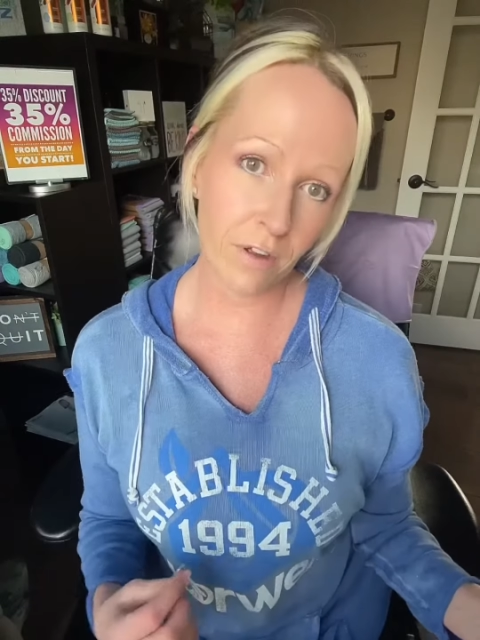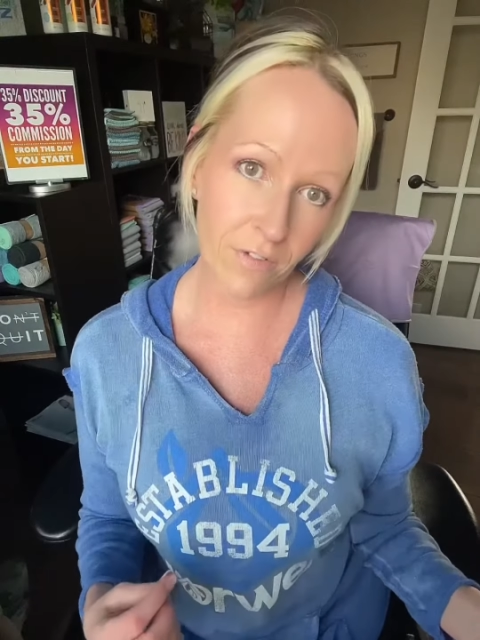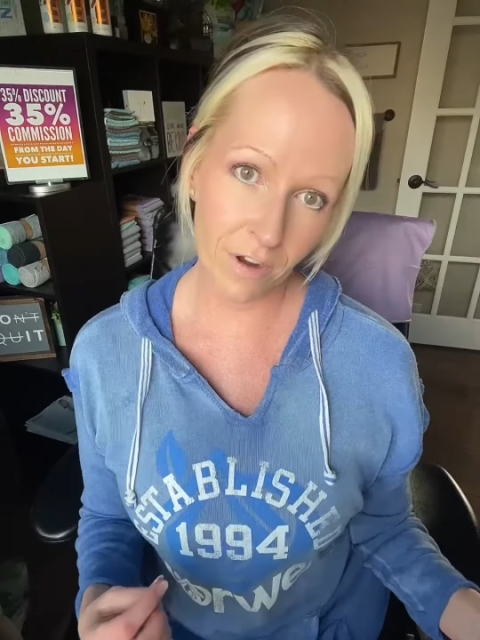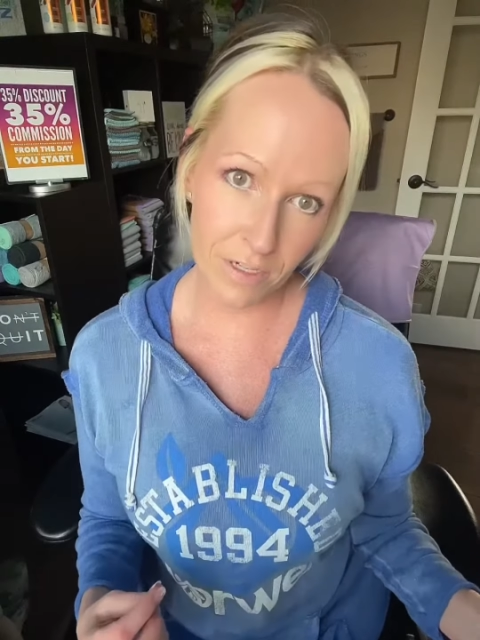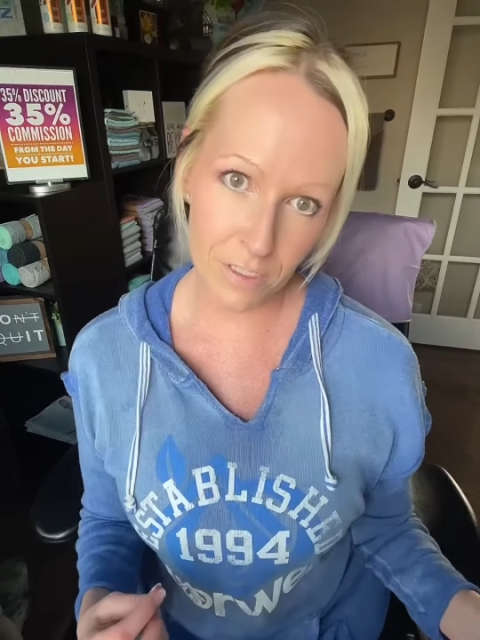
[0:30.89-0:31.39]

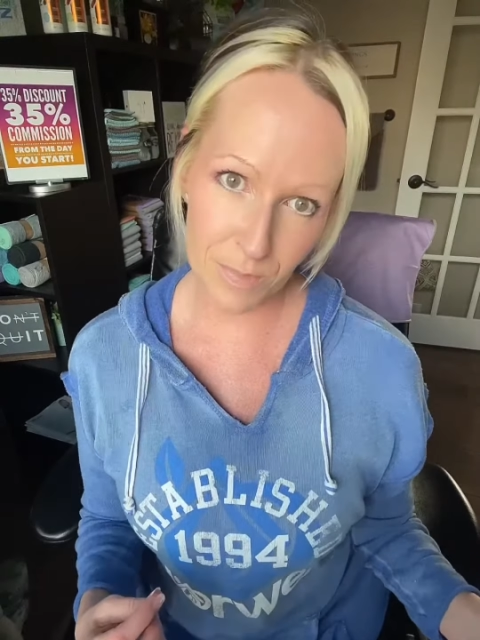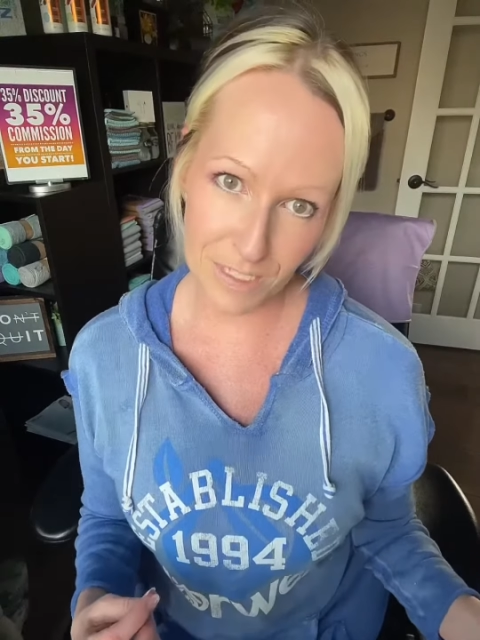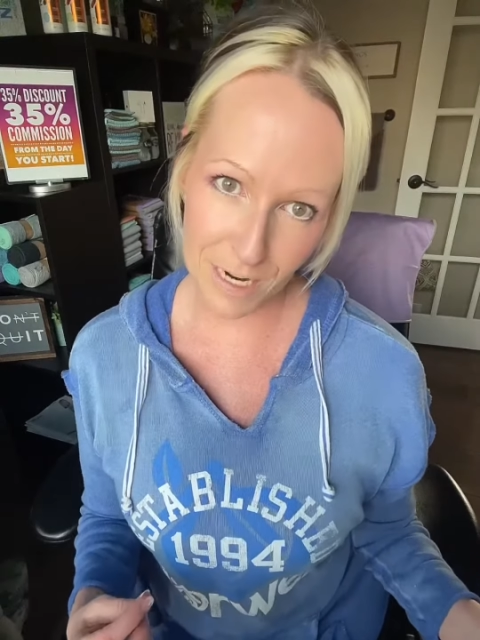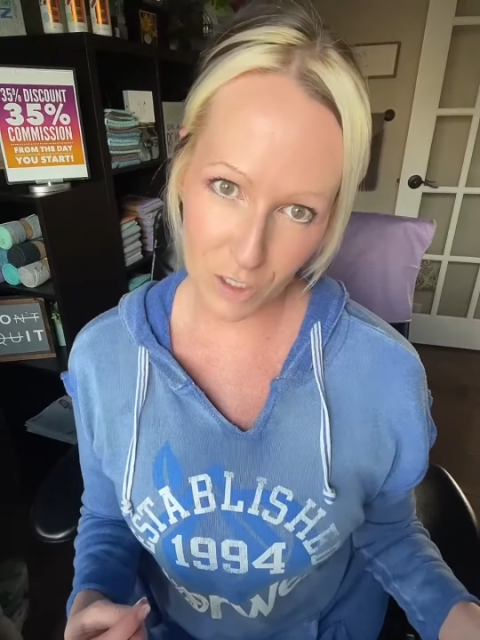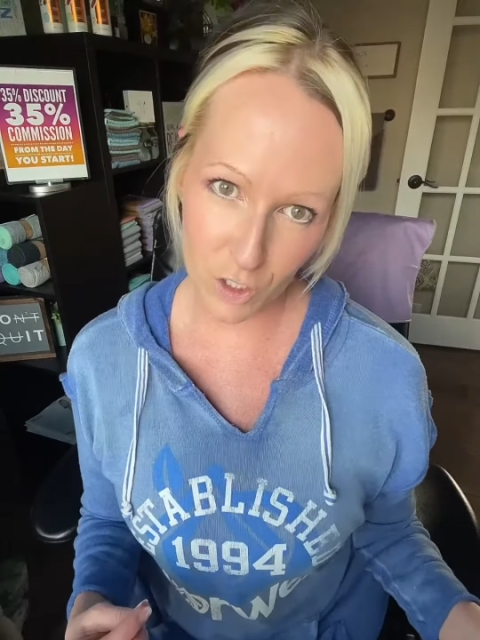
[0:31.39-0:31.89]
very
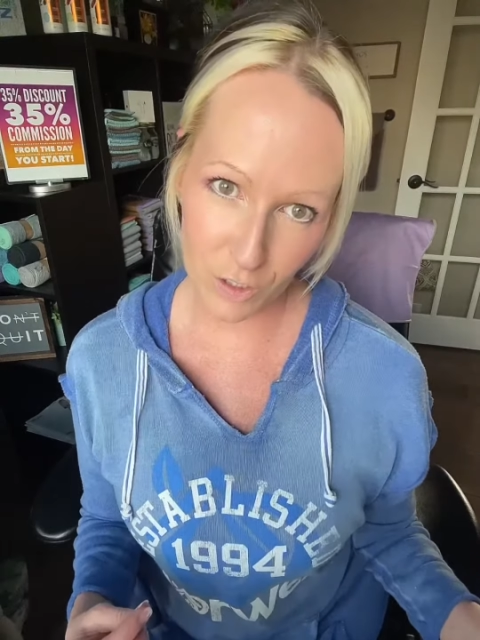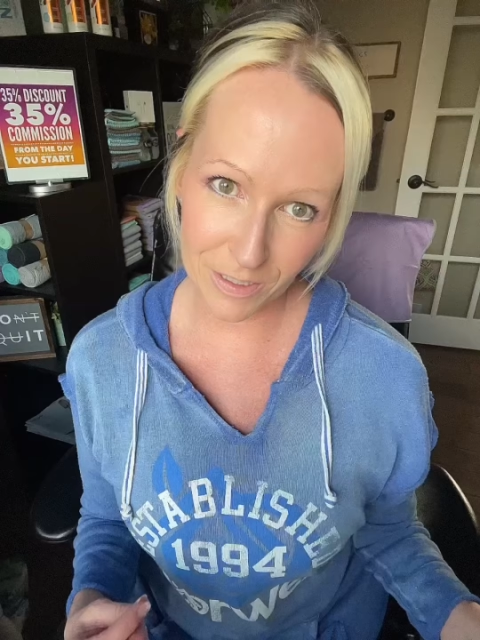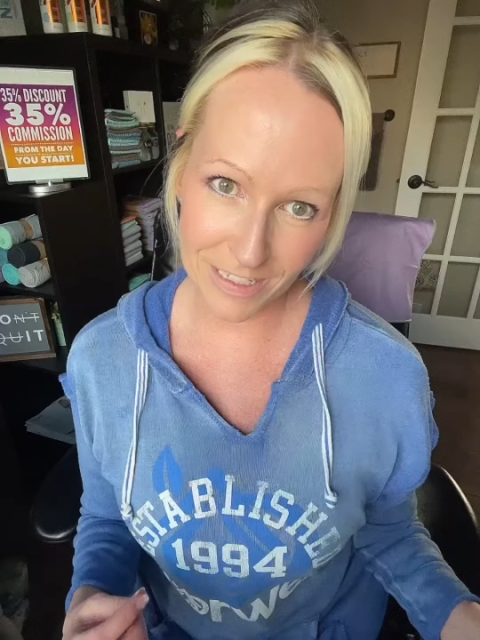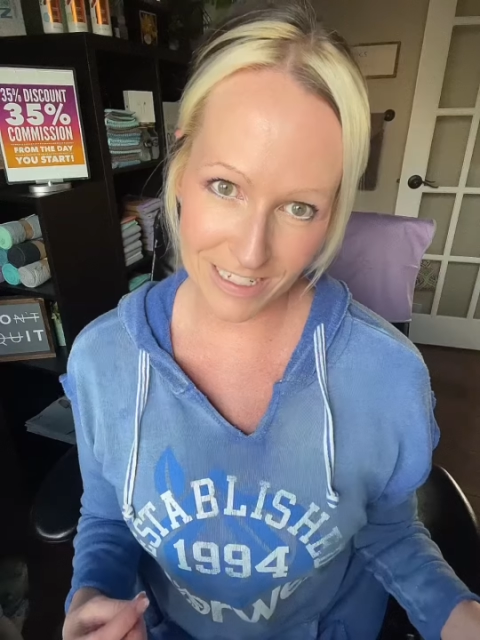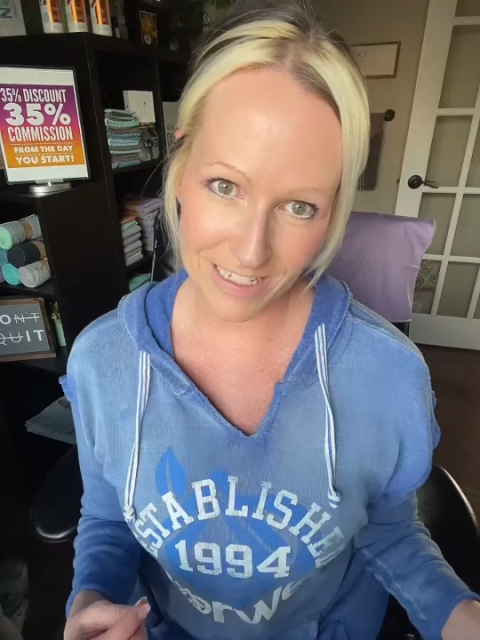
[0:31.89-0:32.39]
substantial
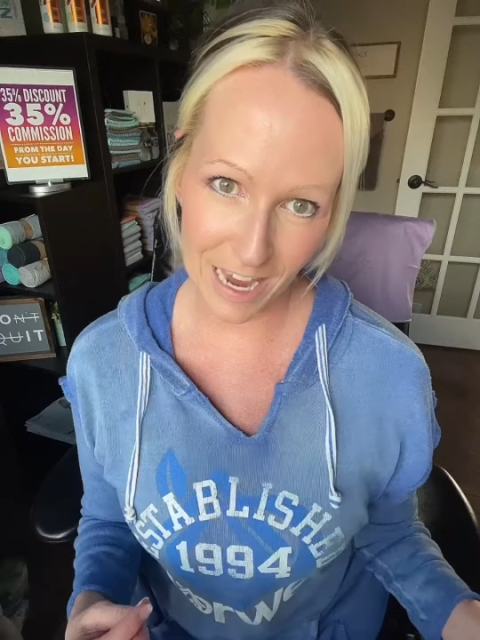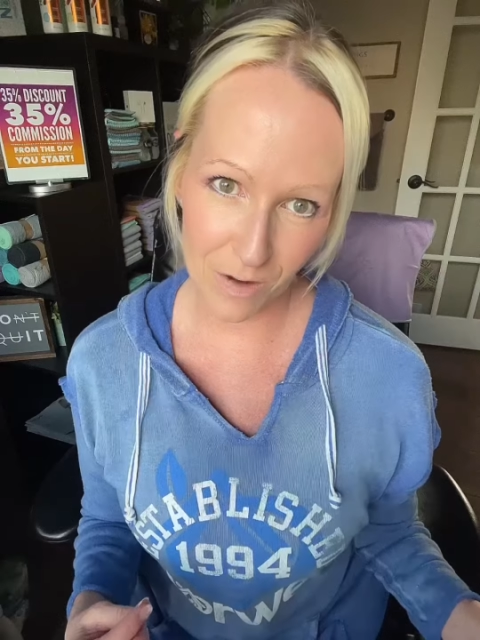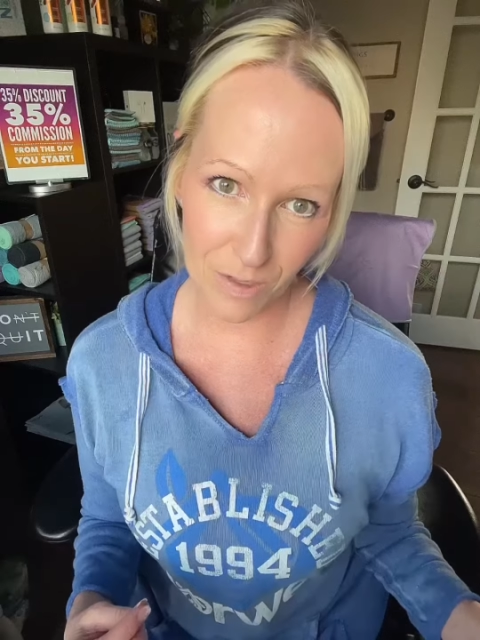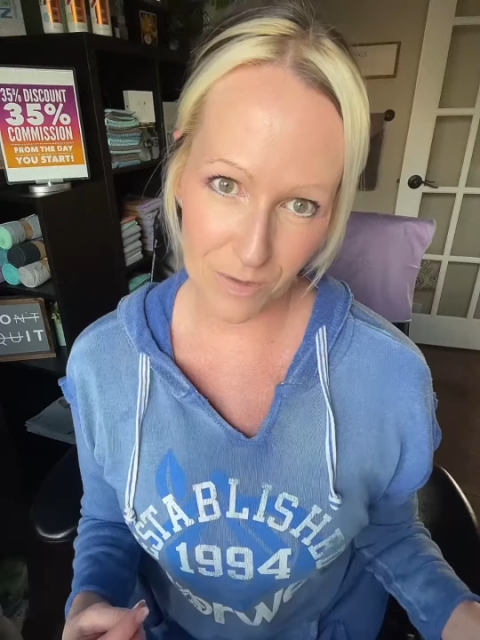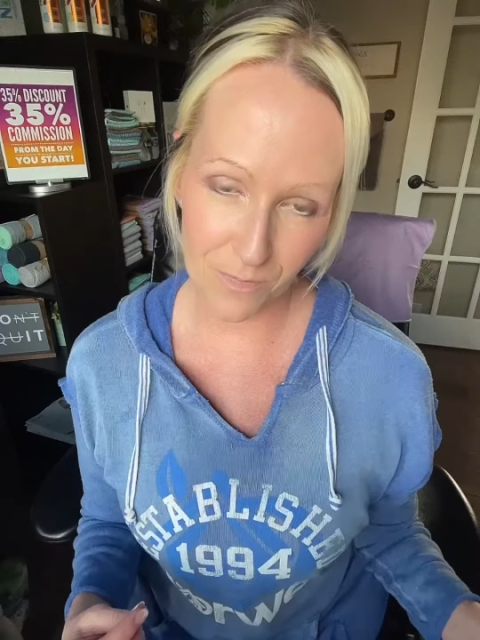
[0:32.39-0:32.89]

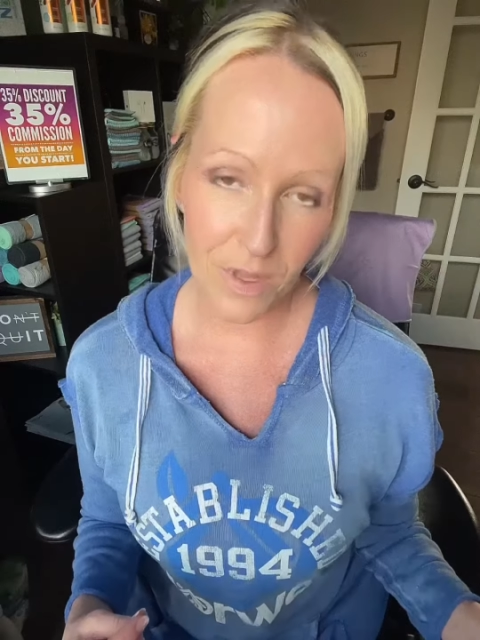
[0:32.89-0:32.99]
discount.